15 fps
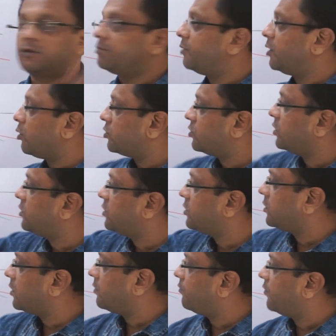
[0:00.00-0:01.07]
because this is
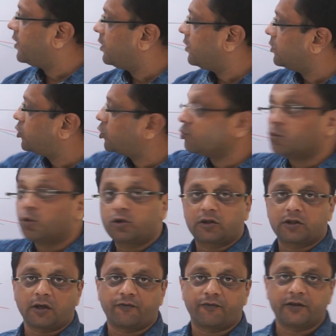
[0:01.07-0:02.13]
a very smooth
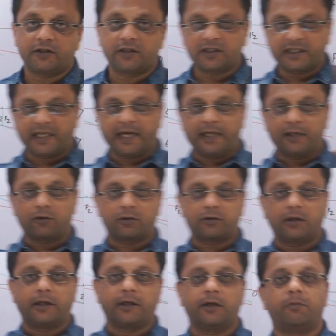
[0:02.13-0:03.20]
surface, the scale is also
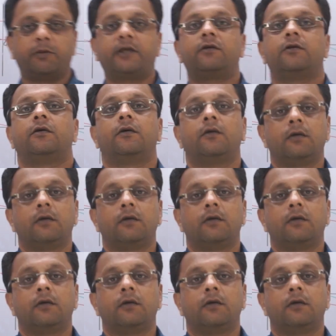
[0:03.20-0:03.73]
a little bit